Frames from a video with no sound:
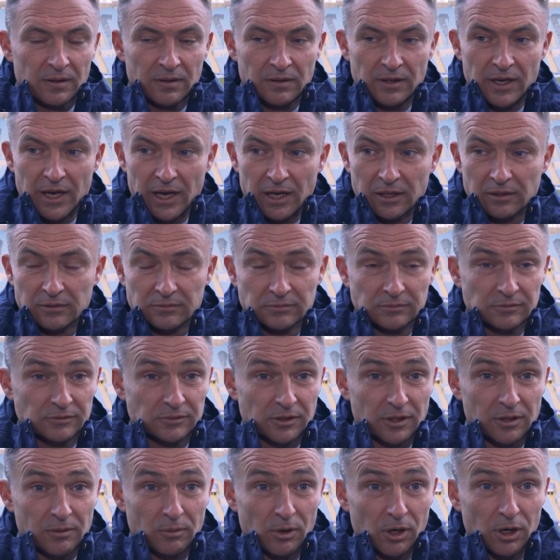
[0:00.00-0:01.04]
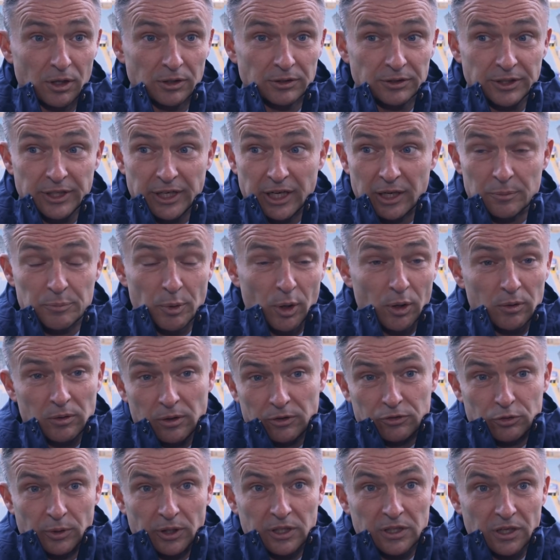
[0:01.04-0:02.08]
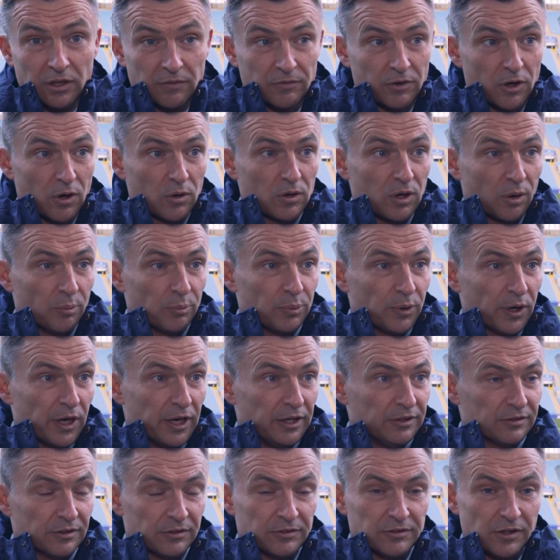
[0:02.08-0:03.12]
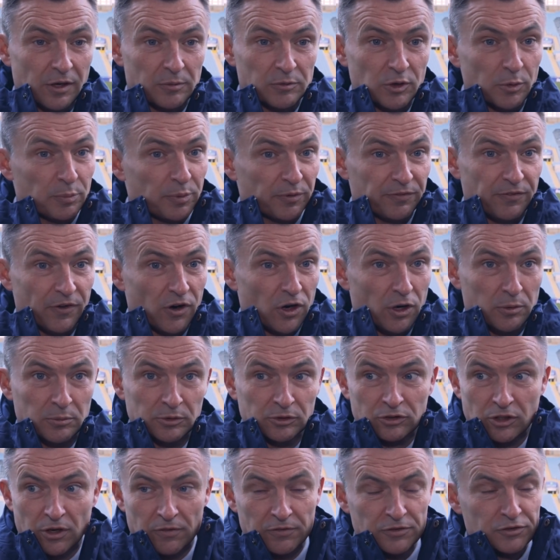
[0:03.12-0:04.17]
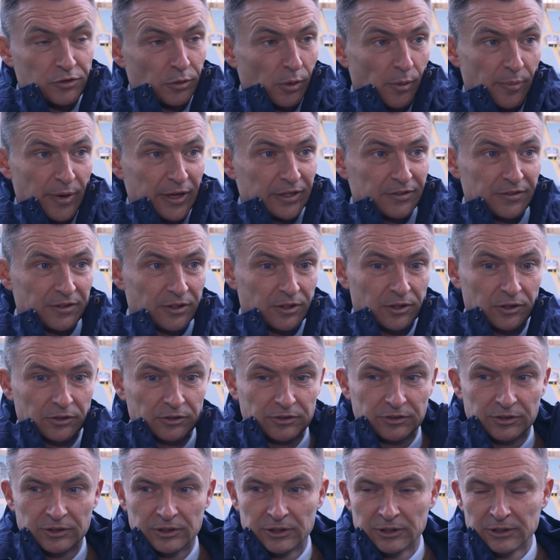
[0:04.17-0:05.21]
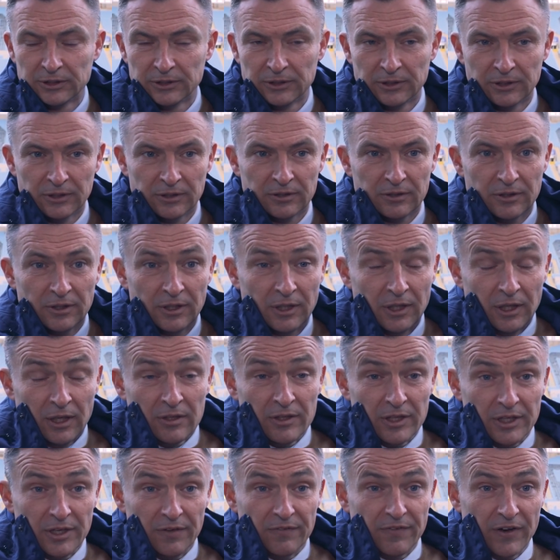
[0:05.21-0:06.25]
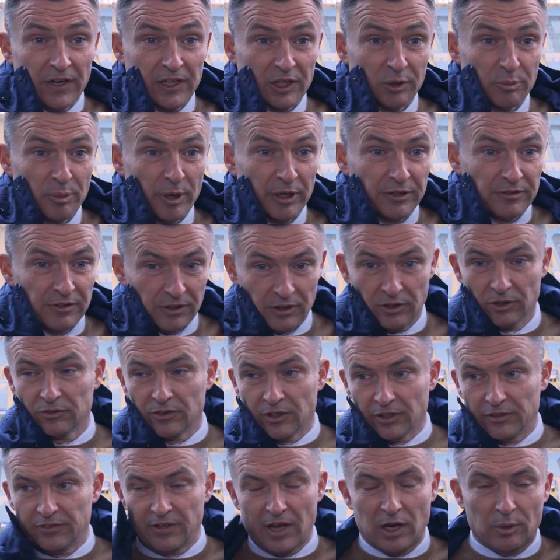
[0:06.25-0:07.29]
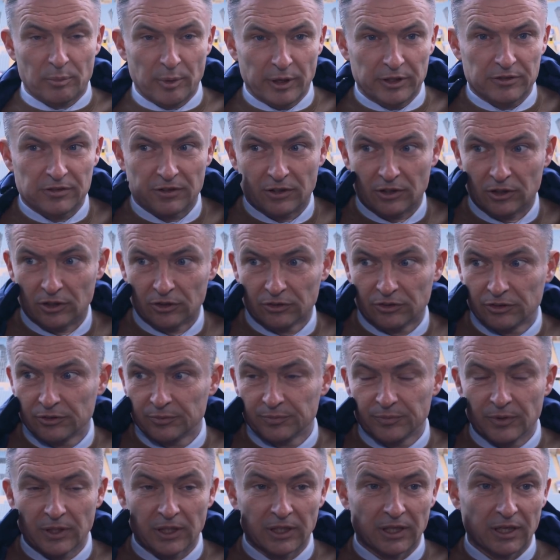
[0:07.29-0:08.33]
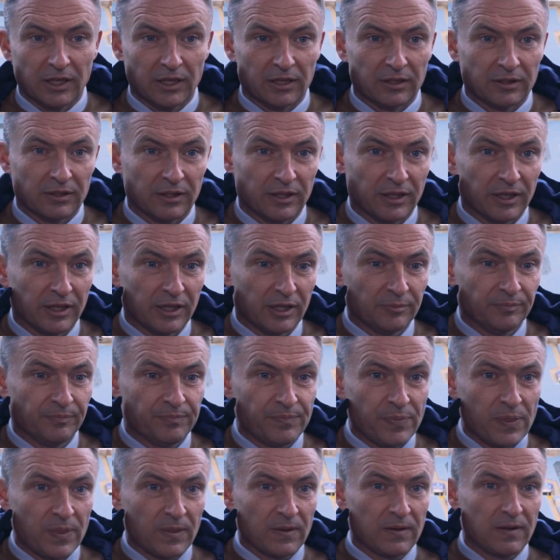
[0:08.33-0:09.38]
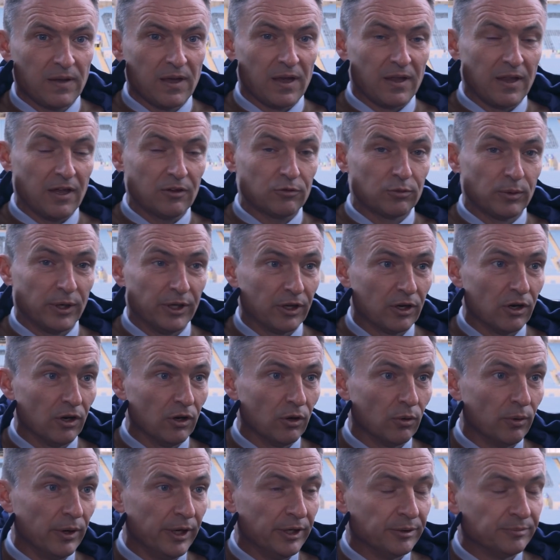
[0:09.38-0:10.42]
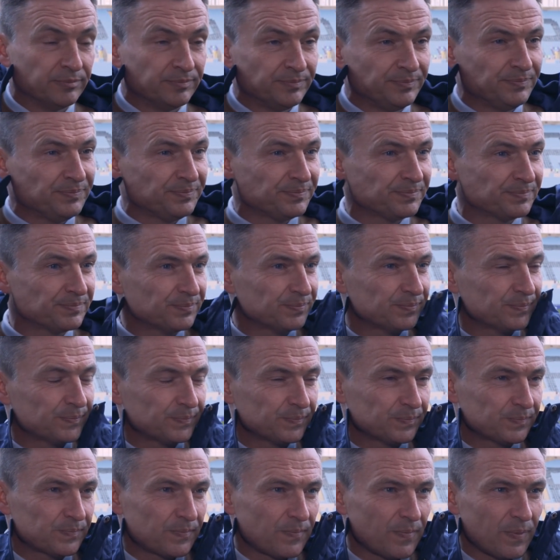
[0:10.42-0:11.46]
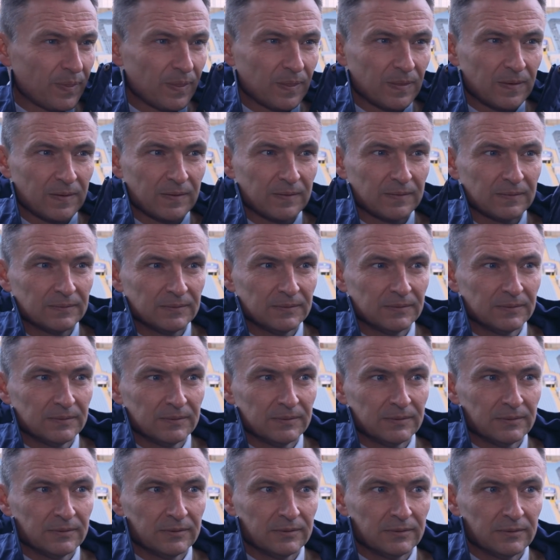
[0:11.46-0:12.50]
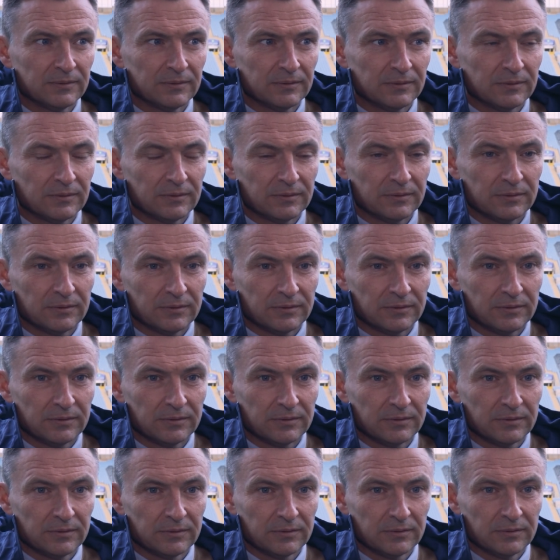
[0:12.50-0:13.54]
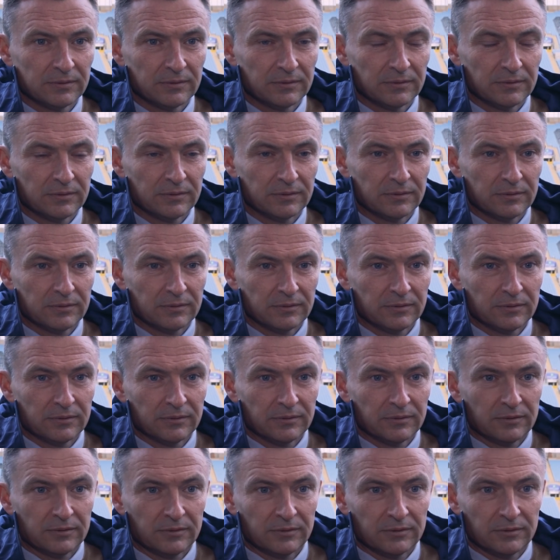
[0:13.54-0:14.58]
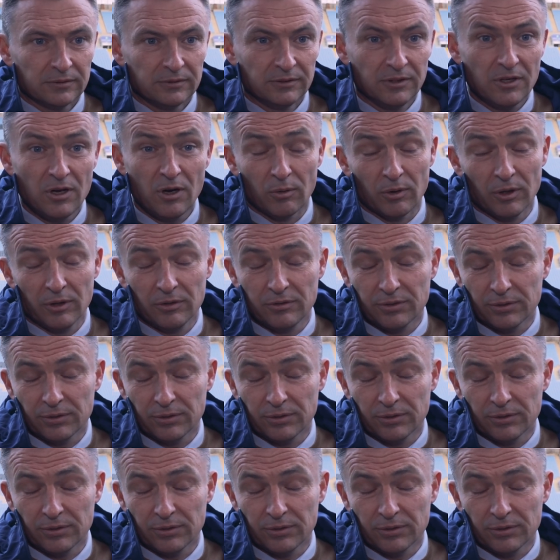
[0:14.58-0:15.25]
Yeah, not one, yeah. But listen, we can have no complaints in terms of performance. Coventry were better than us. They defended better than us. They attacked better than us. And, and uh, yeah, that's why they got the win. Can you put your finger on why that materialised today? No,